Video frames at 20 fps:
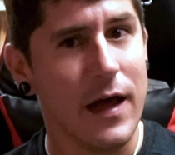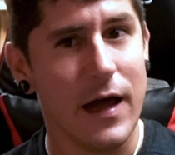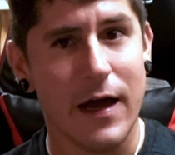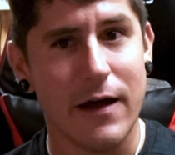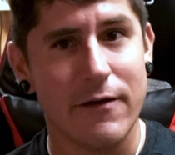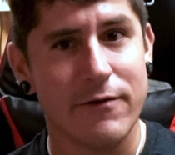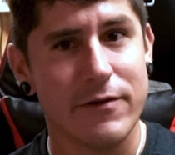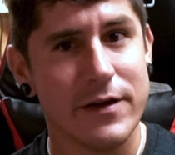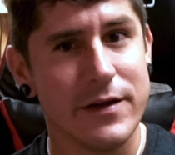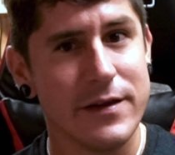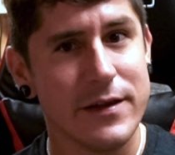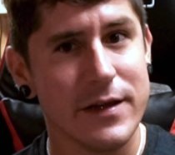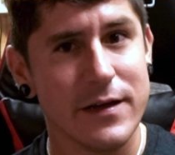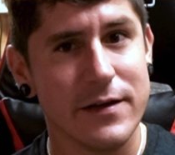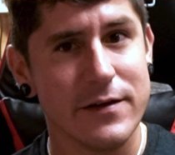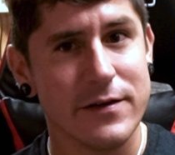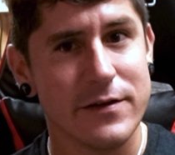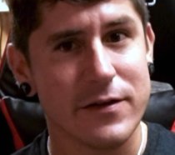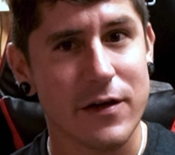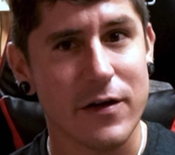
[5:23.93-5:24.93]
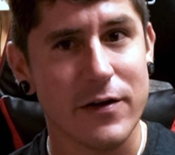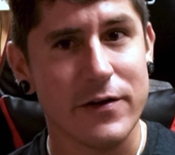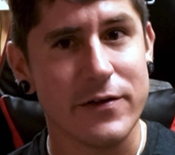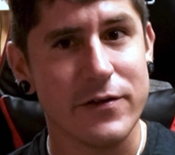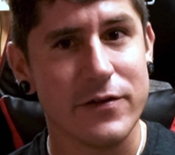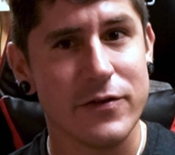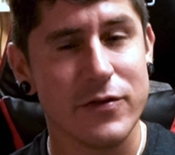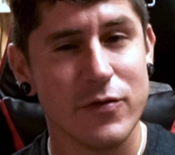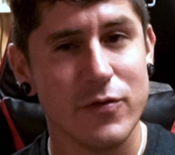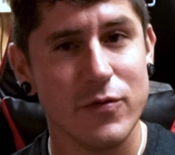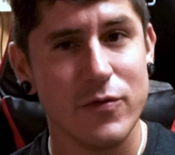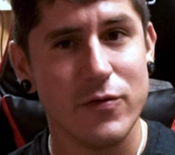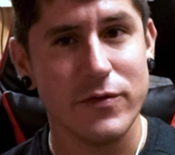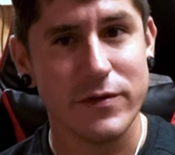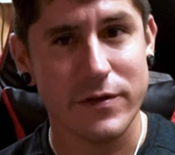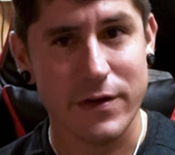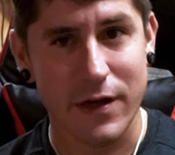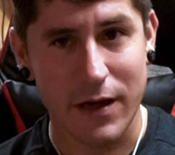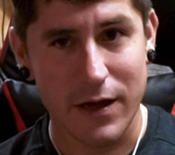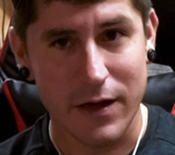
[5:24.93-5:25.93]
everything starts to
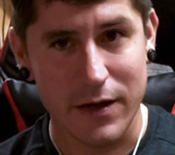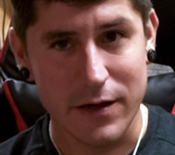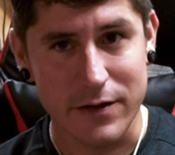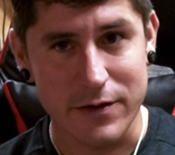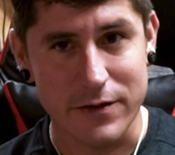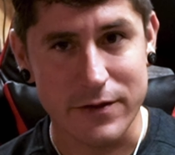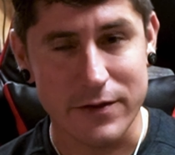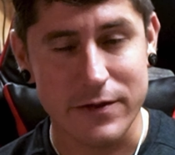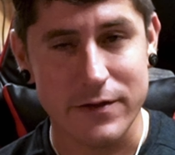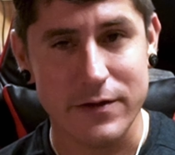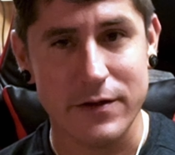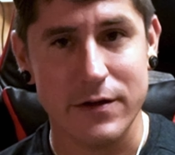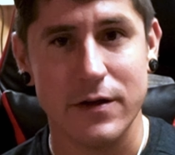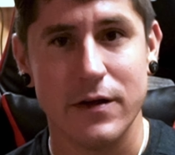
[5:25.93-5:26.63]
change.